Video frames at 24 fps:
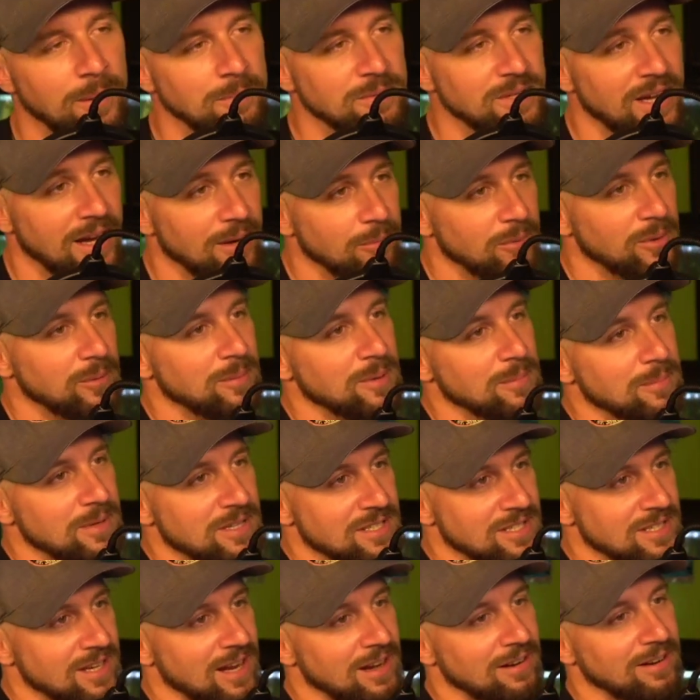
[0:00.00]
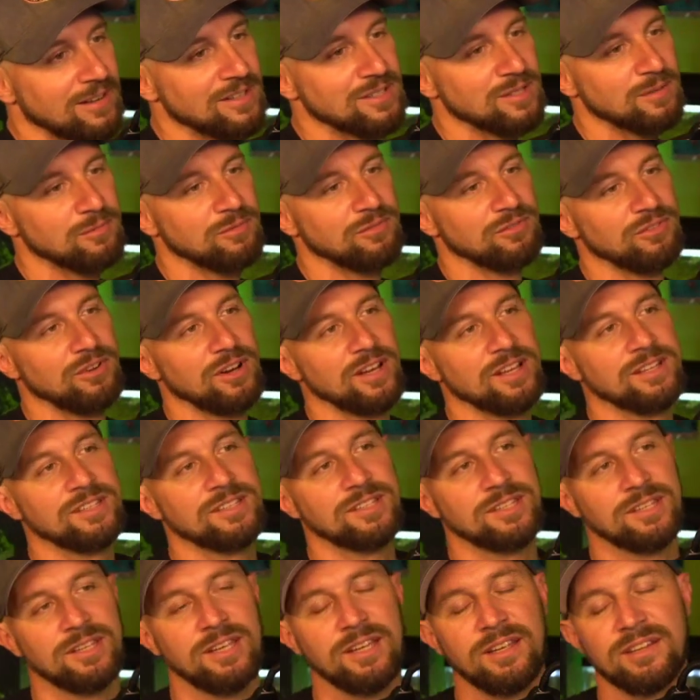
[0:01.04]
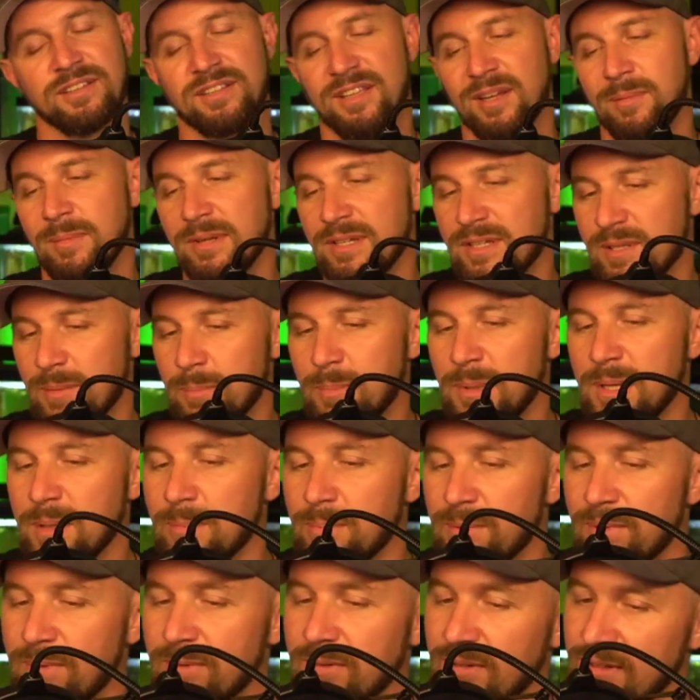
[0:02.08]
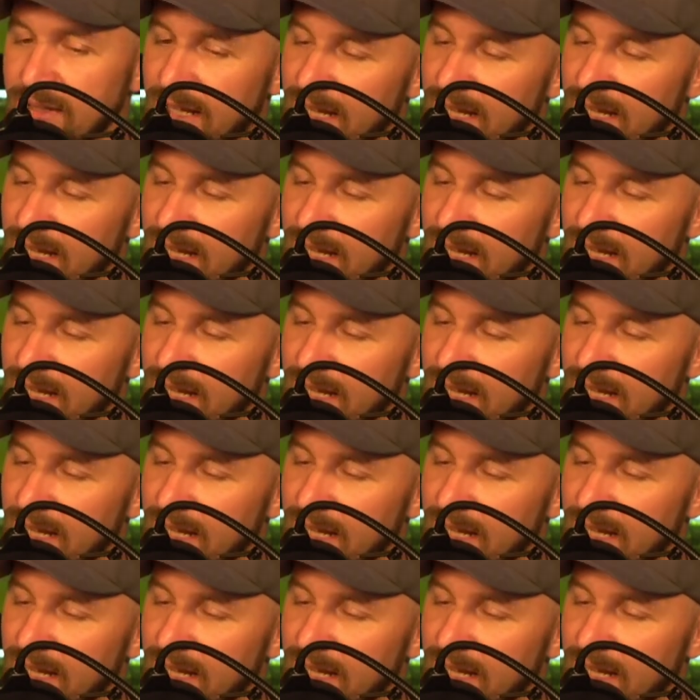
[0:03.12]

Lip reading: I will be missing out on some friends. There's going to be some people, a lot